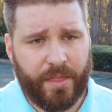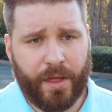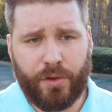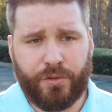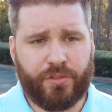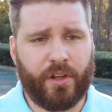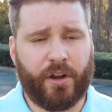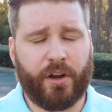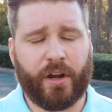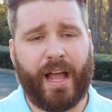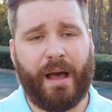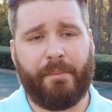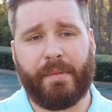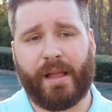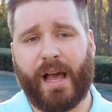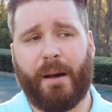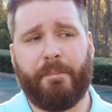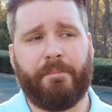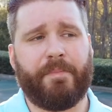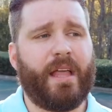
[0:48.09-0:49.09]
those that are
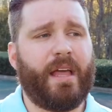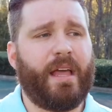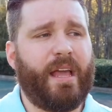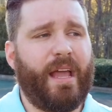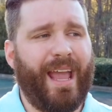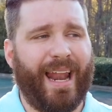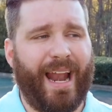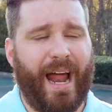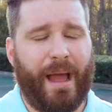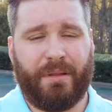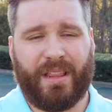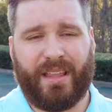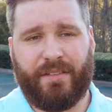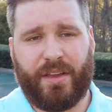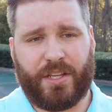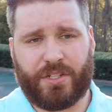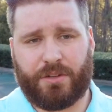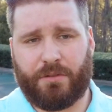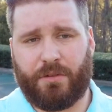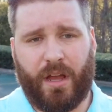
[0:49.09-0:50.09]
coming up, and I believe
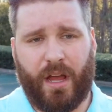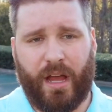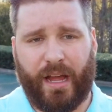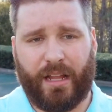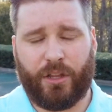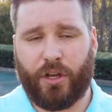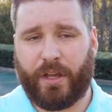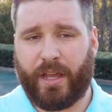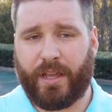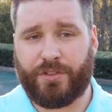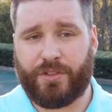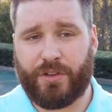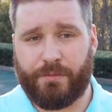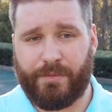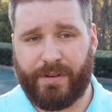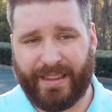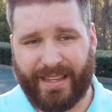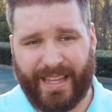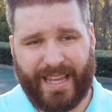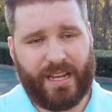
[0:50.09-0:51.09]
he's uh, looking to
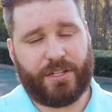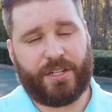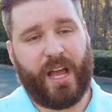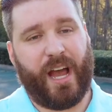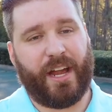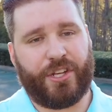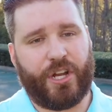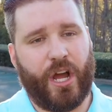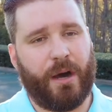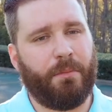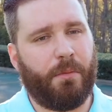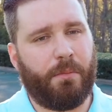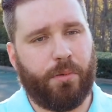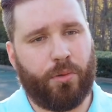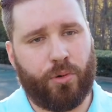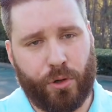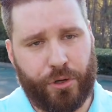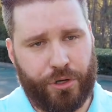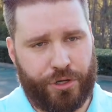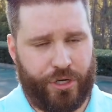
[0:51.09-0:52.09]
release a double
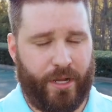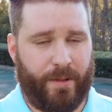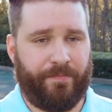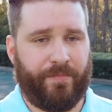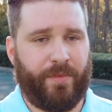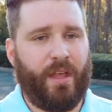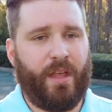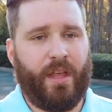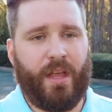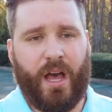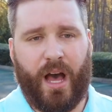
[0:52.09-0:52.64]
portion